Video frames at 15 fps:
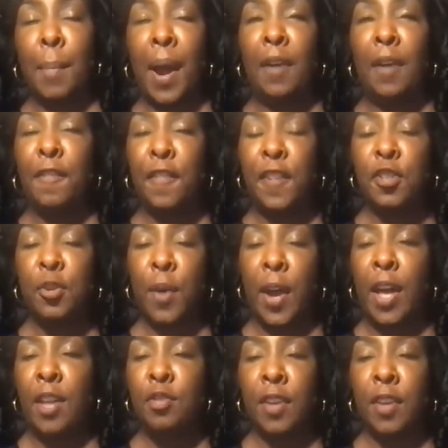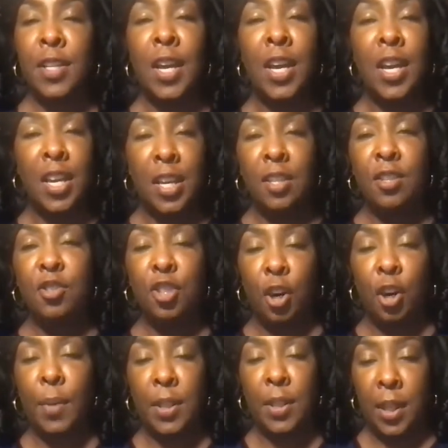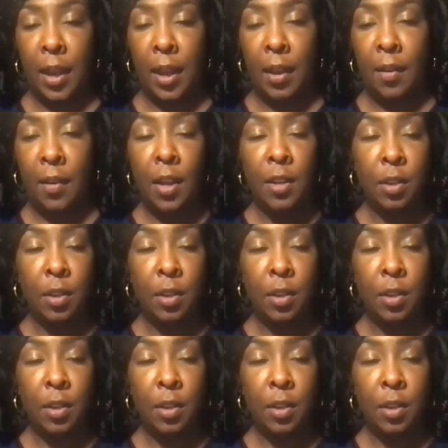My official address is Germantown.